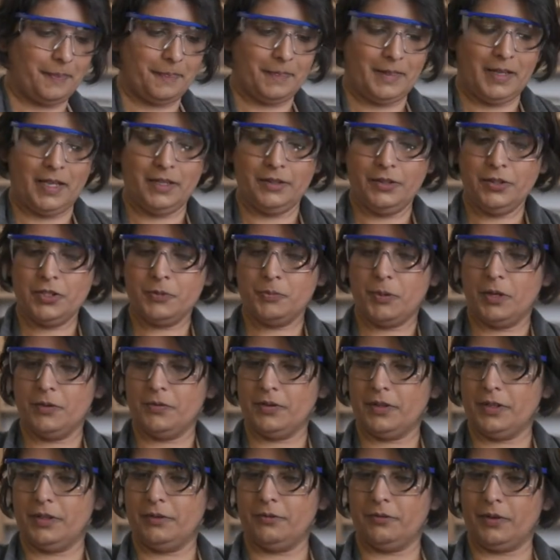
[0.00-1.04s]
It looks
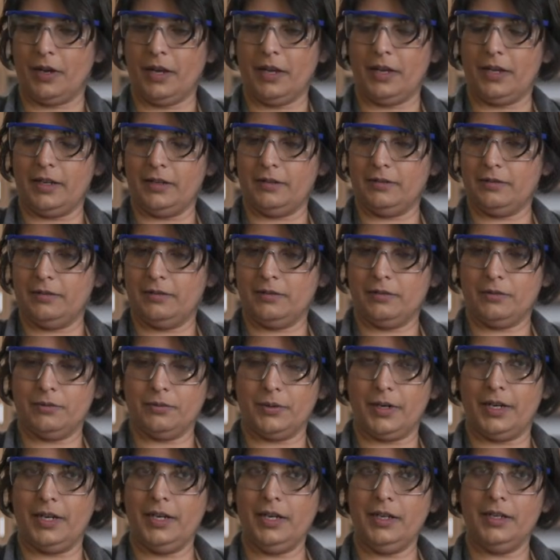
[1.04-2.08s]
perfectly fine,
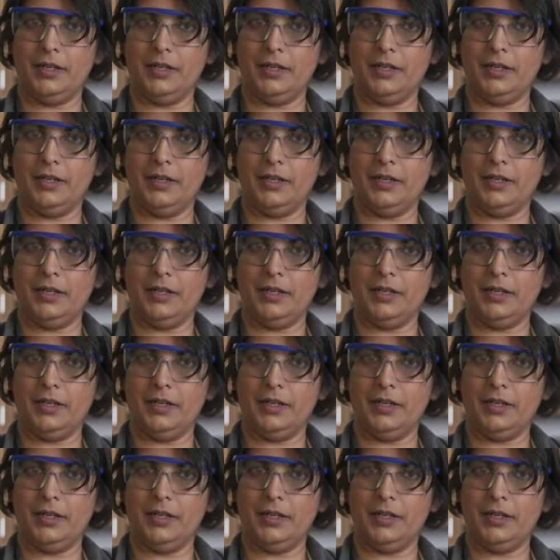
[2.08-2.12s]
right?